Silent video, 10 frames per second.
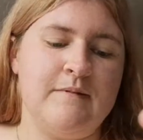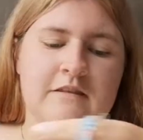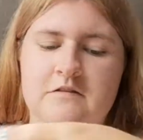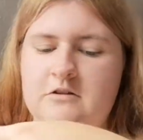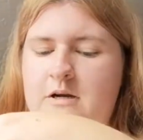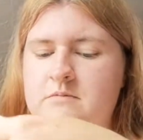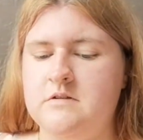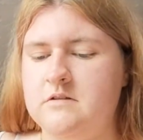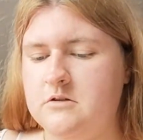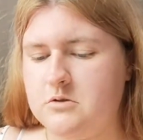make the
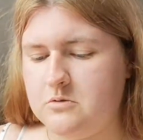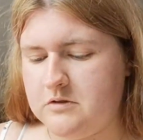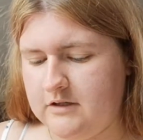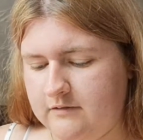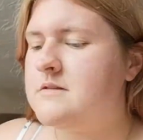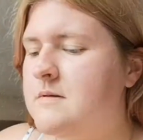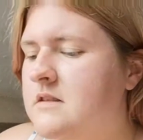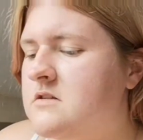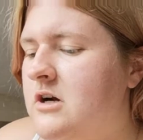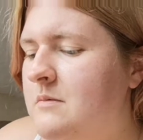straps shorter. Let's make
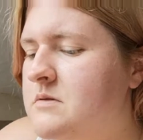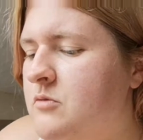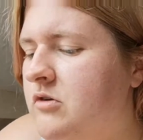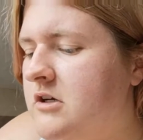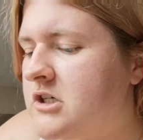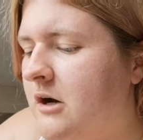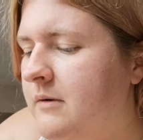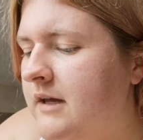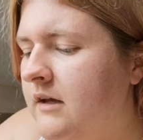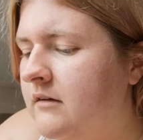the straps smaller, shall
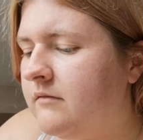we?